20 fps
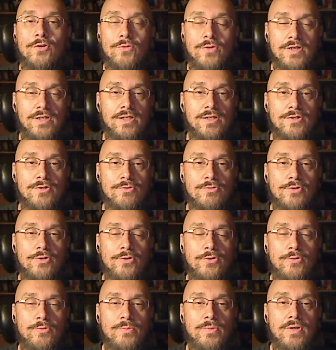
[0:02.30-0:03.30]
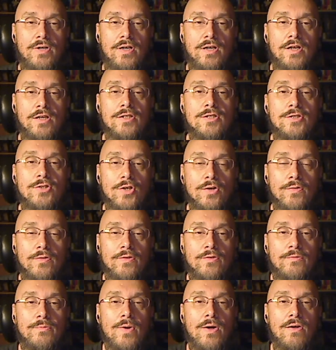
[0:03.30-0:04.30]
Greetings, YouTube.
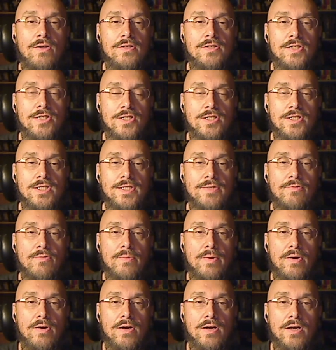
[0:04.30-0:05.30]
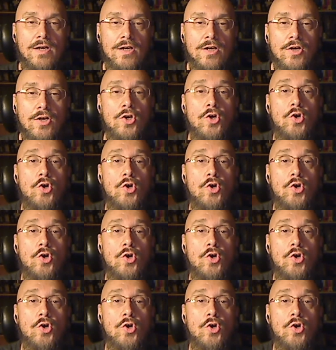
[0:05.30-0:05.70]
Conservative politicians of America,